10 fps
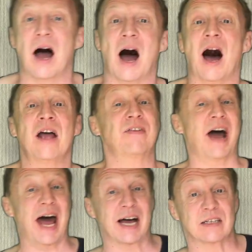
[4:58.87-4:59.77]
I've
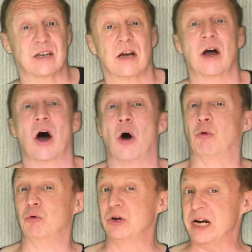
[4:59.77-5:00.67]
had a
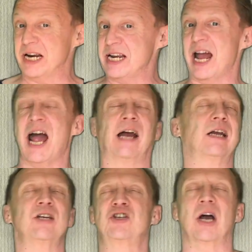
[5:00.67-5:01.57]
really
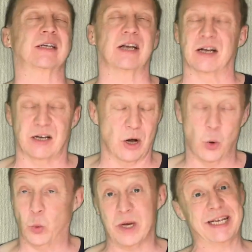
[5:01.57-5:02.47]
energetic
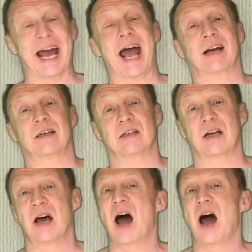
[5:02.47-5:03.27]
weekend.